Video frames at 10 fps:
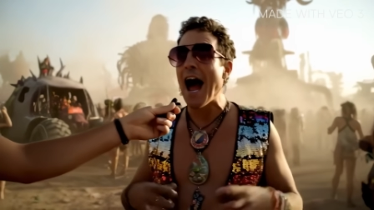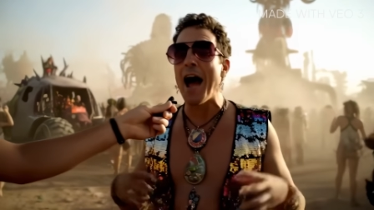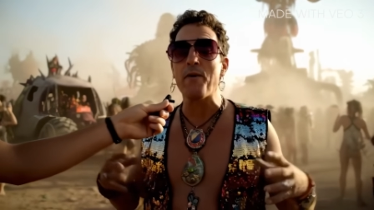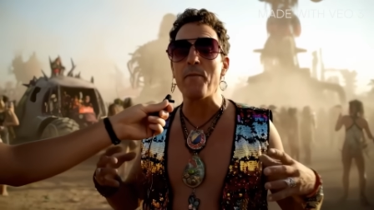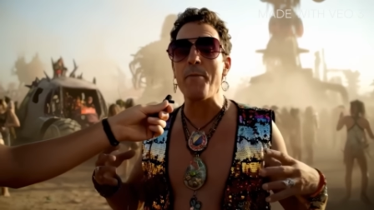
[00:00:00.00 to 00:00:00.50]

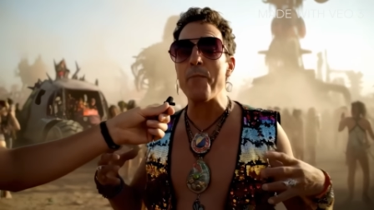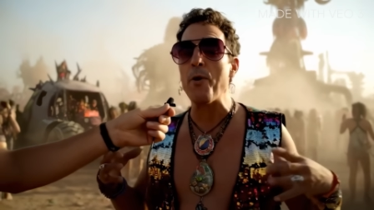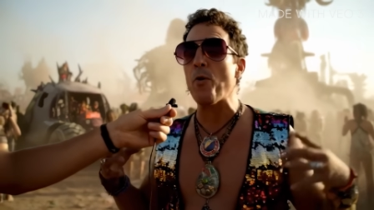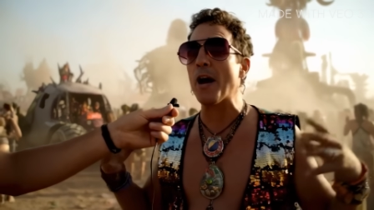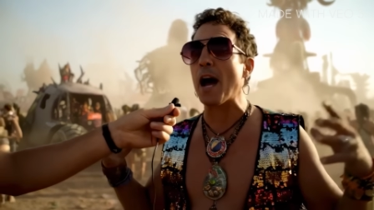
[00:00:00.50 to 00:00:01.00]
I
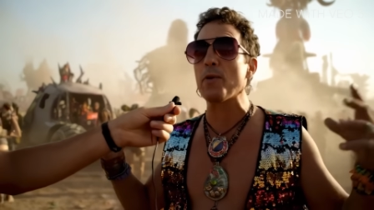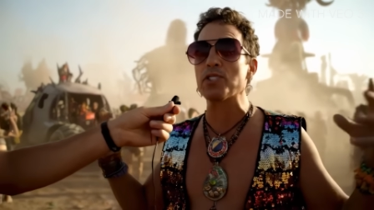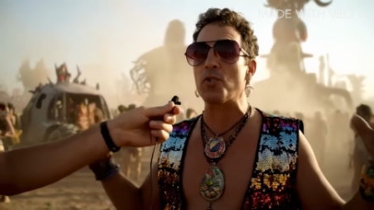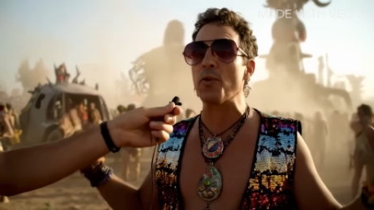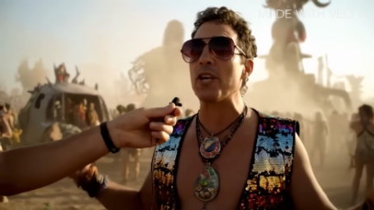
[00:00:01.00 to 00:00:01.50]
remember what I was
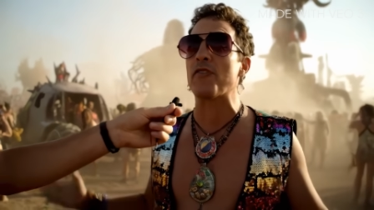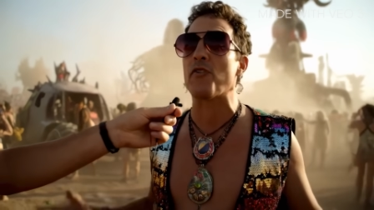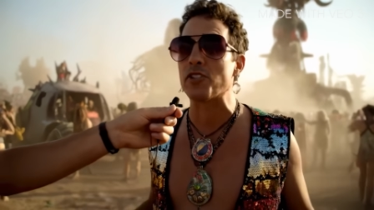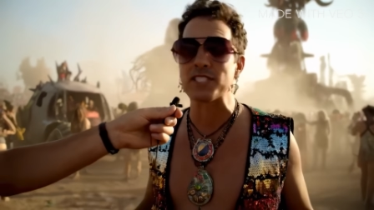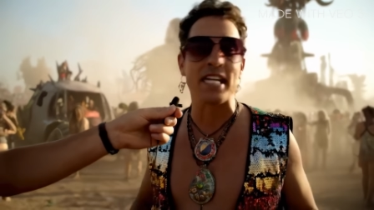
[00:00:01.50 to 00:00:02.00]
doing the
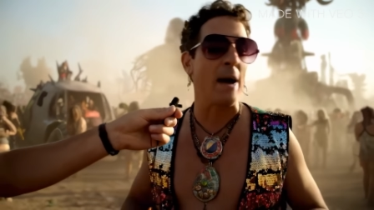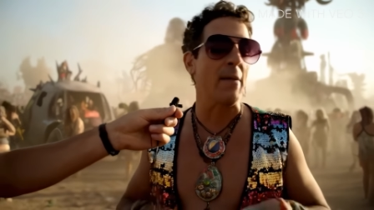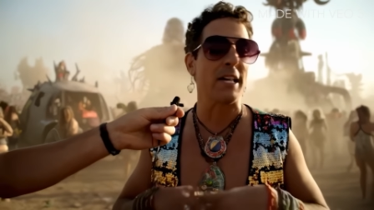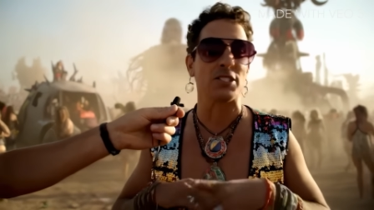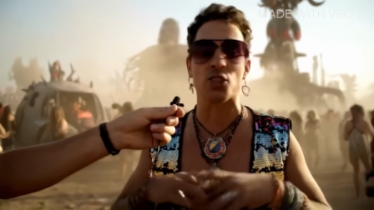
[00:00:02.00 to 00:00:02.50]
first time
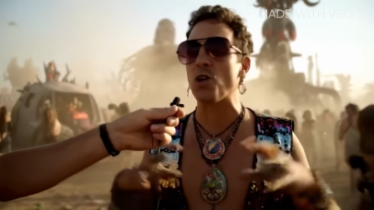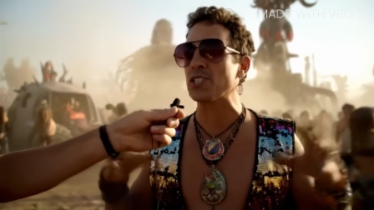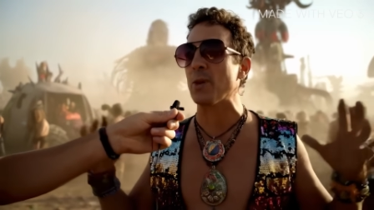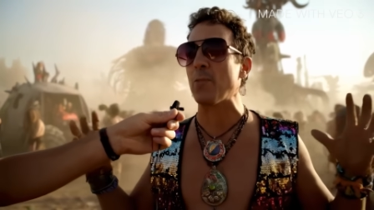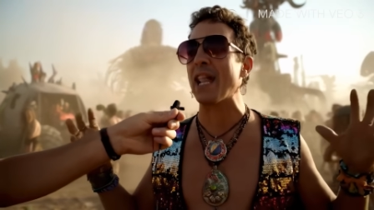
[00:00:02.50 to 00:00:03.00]
I told
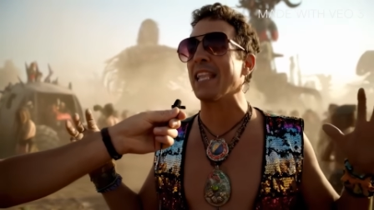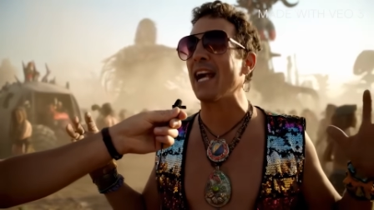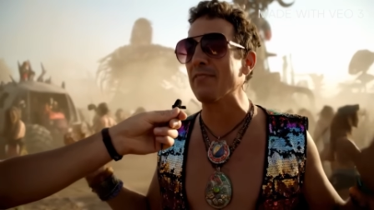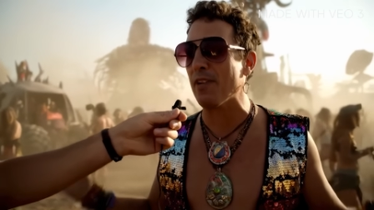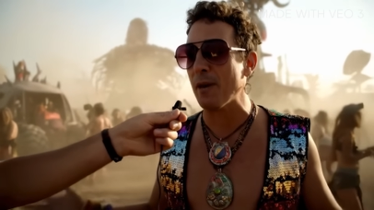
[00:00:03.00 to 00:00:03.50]
someone I
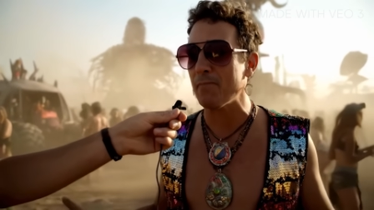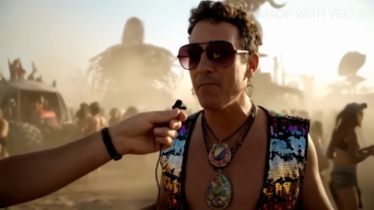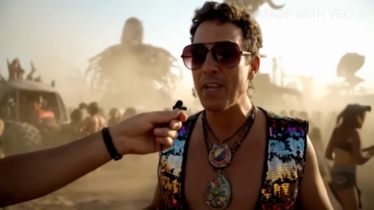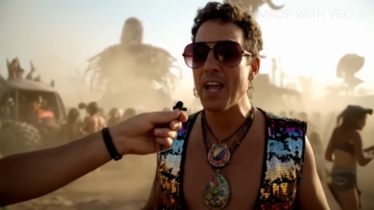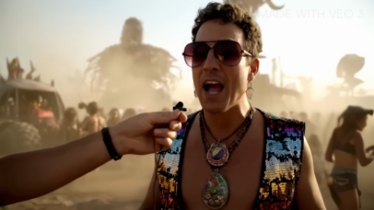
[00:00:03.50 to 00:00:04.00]
loved them.
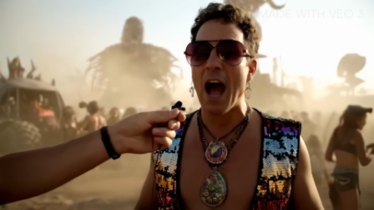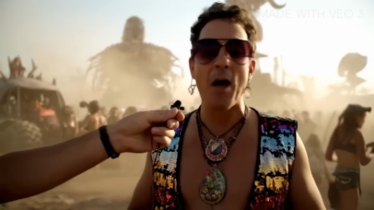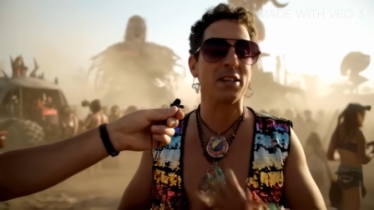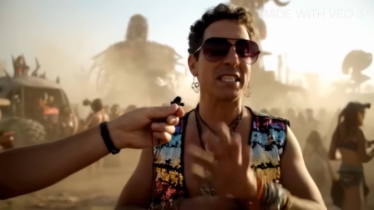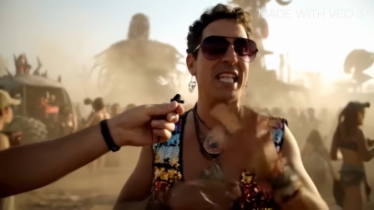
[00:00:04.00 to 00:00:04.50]

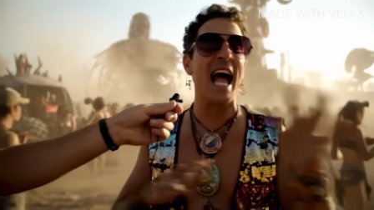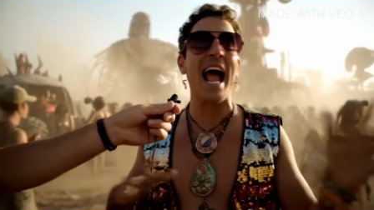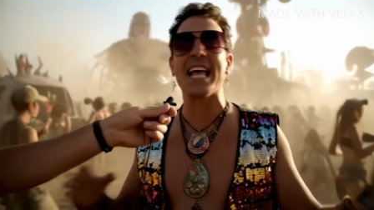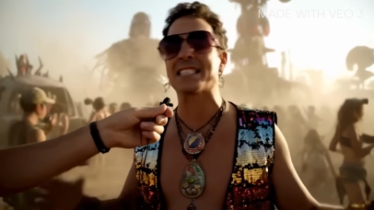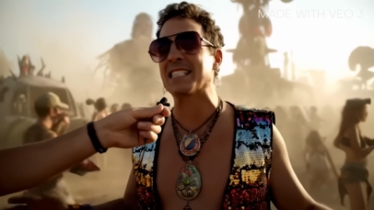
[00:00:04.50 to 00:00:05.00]
I was
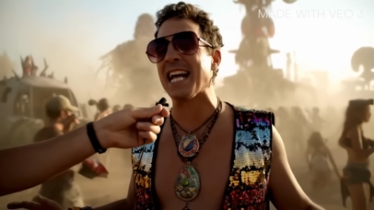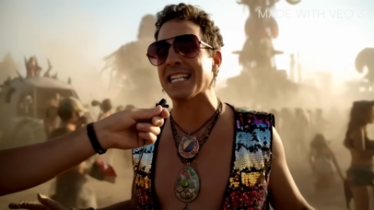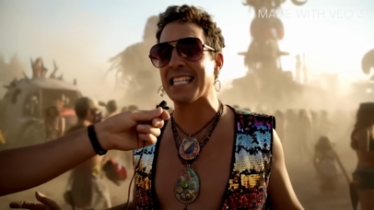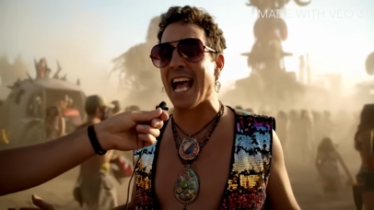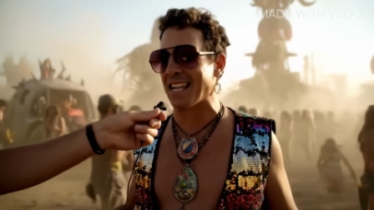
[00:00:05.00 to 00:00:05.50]
lying to
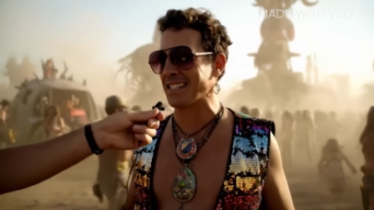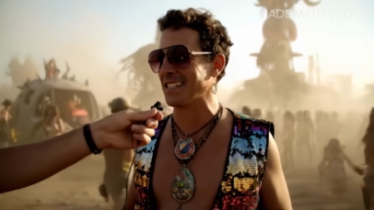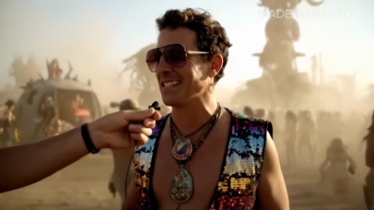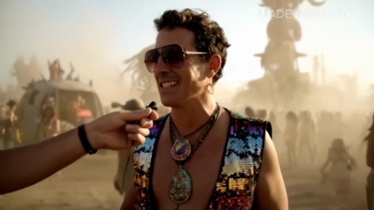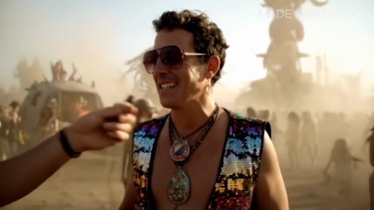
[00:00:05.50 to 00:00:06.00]
get sex.